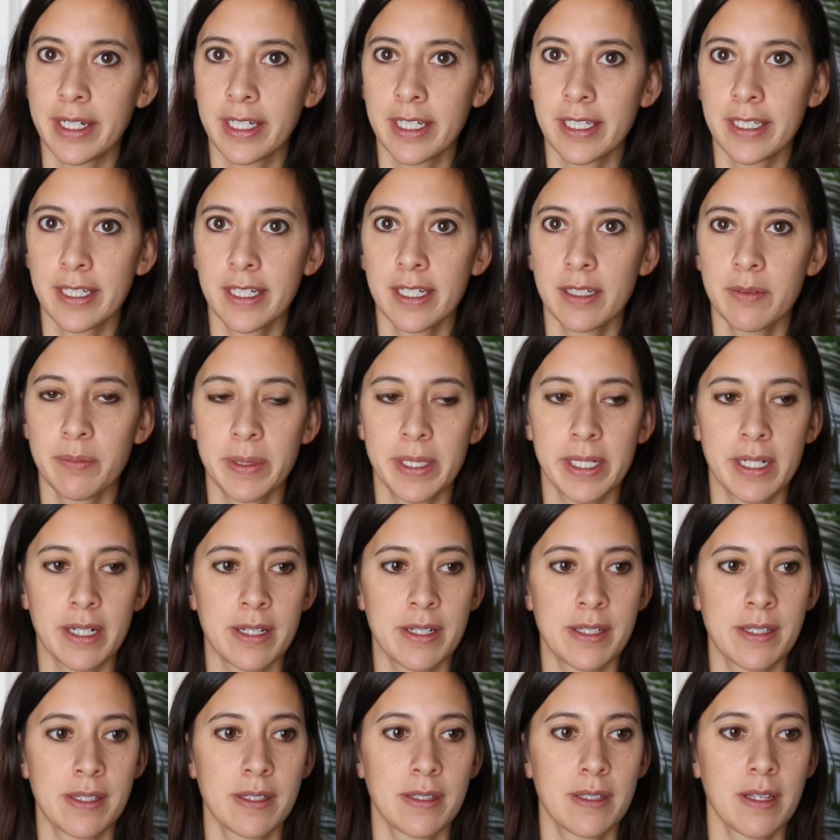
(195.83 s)
in it
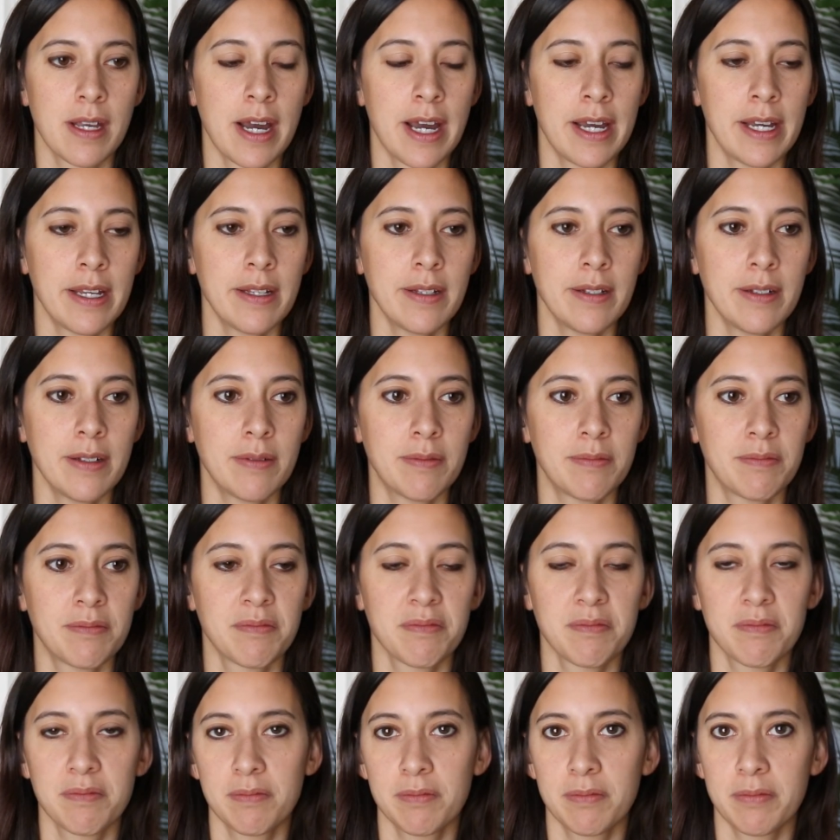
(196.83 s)
because I
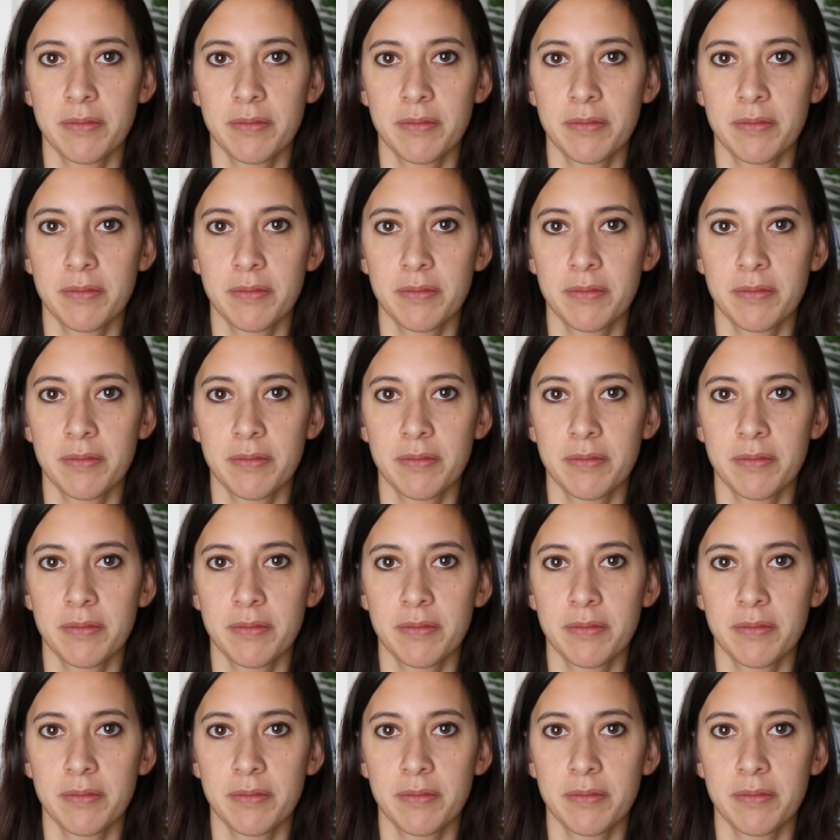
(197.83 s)
am